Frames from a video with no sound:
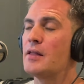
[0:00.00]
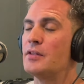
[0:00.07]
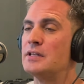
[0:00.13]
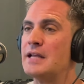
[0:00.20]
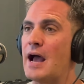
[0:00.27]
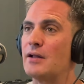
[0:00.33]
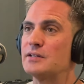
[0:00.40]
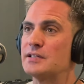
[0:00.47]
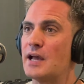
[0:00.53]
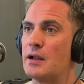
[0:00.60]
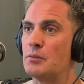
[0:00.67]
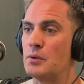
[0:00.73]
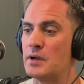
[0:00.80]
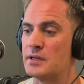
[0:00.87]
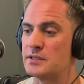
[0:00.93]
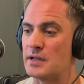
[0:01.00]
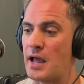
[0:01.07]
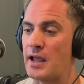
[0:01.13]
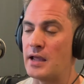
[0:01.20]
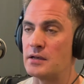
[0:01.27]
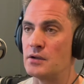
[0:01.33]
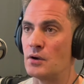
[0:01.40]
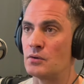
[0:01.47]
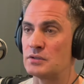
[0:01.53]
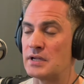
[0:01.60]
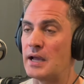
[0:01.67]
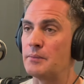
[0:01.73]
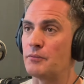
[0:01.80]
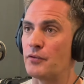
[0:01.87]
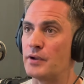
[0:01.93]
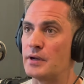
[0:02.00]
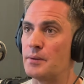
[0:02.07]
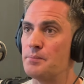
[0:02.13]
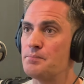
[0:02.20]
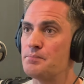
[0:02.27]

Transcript: The downside was I had no time freedom.